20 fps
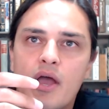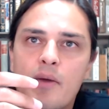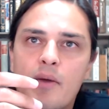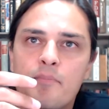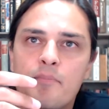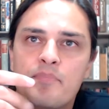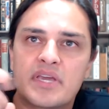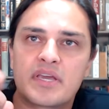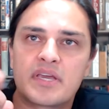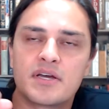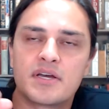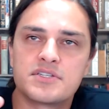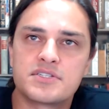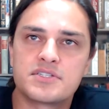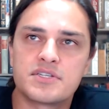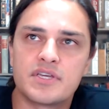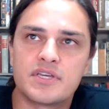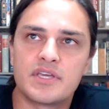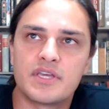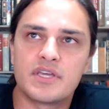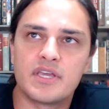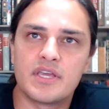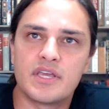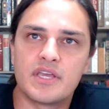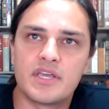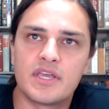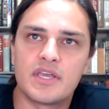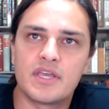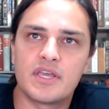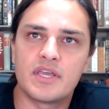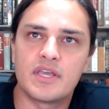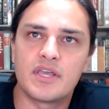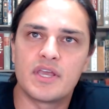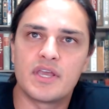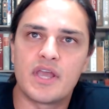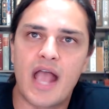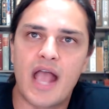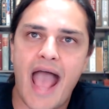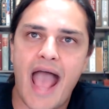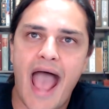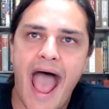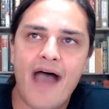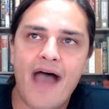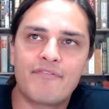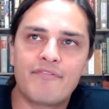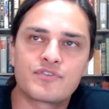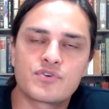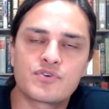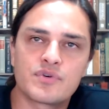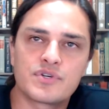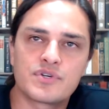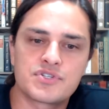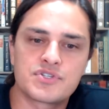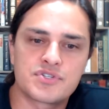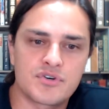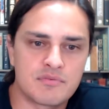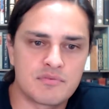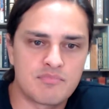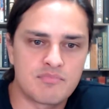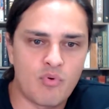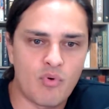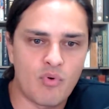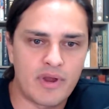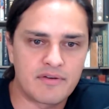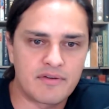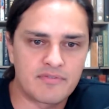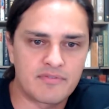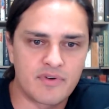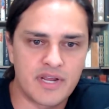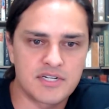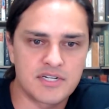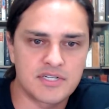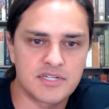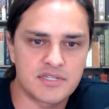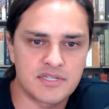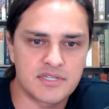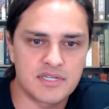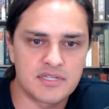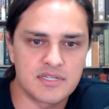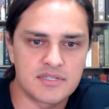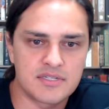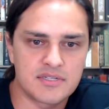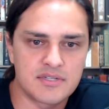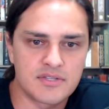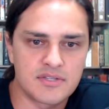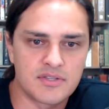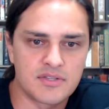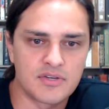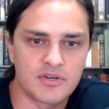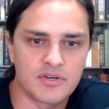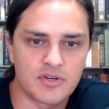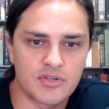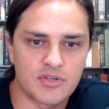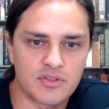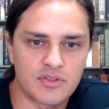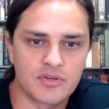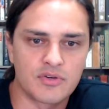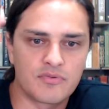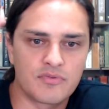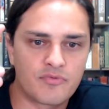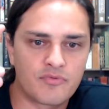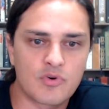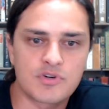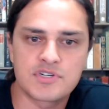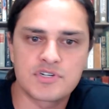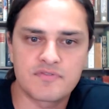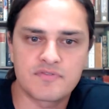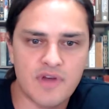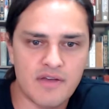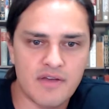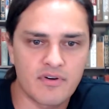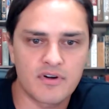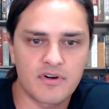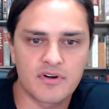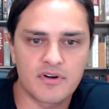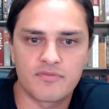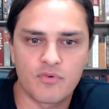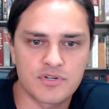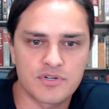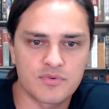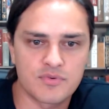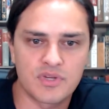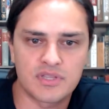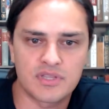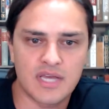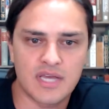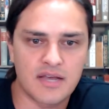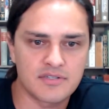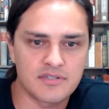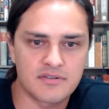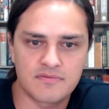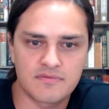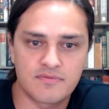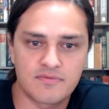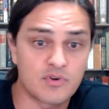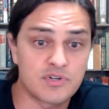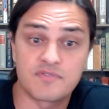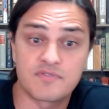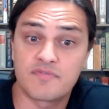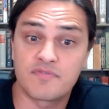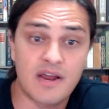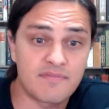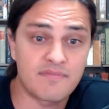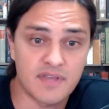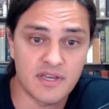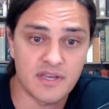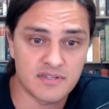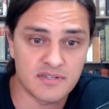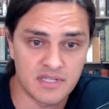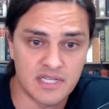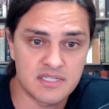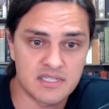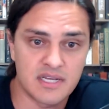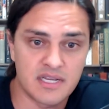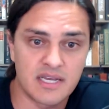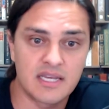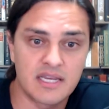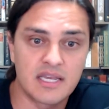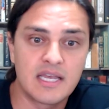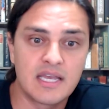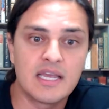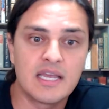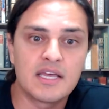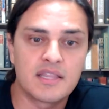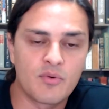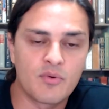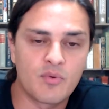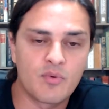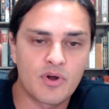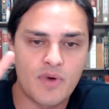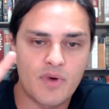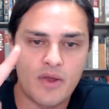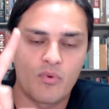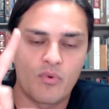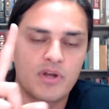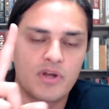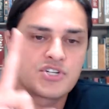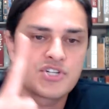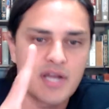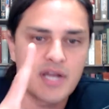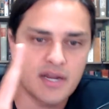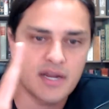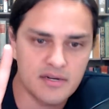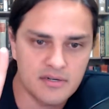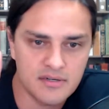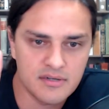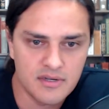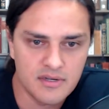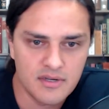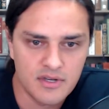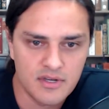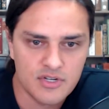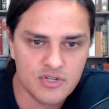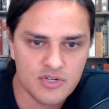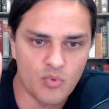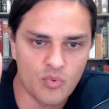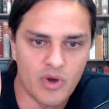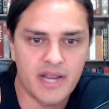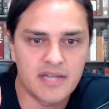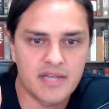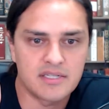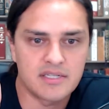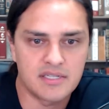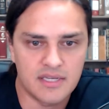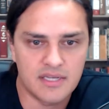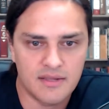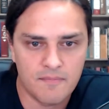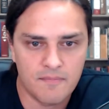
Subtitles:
because after a certain point for agencies, the Fortune 500, Fortune 1000, Fortune 5000, let's say, they want to write one check to one entity,